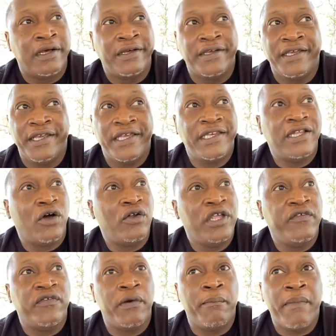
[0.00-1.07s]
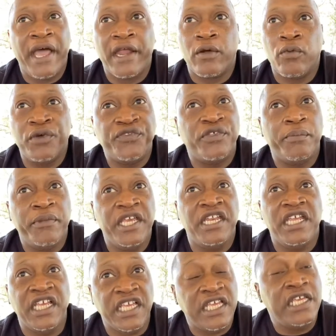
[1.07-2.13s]
It don't even matter what the
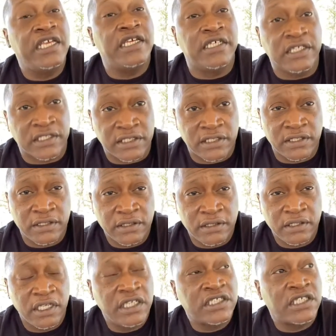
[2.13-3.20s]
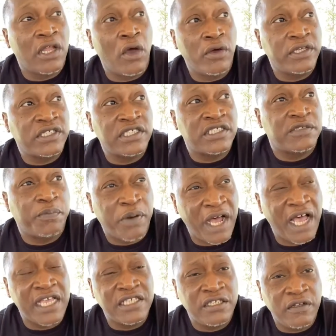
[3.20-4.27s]
meaning is, as long as it's
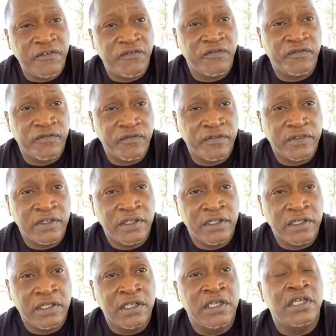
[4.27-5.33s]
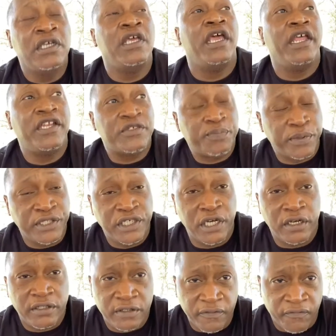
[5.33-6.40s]
positive and it's
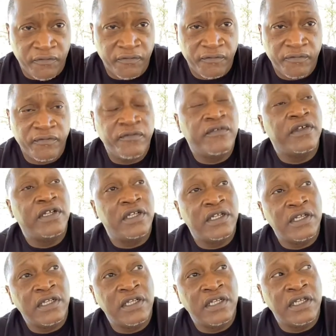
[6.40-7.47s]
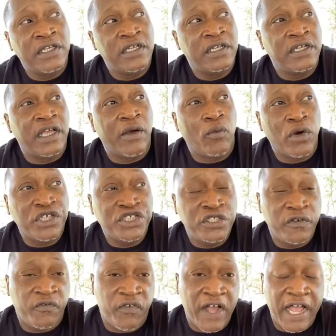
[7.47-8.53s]
productive. And once you
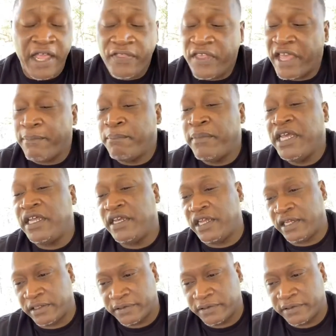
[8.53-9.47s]
find that meaning,